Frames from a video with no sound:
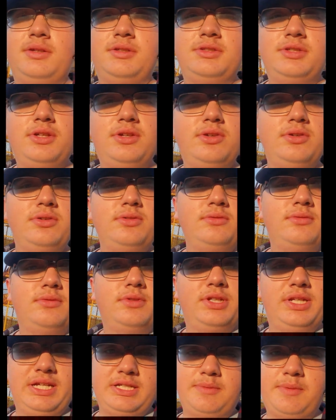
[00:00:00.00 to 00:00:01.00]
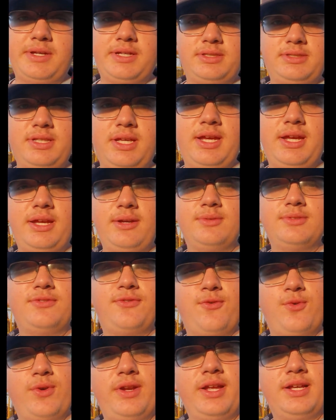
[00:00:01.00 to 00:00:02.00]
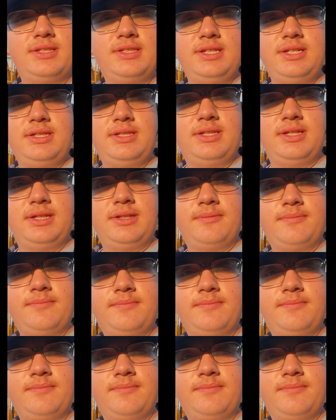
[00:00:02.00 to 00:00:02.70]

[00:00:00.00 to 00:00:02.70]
so the next best thing was 4960.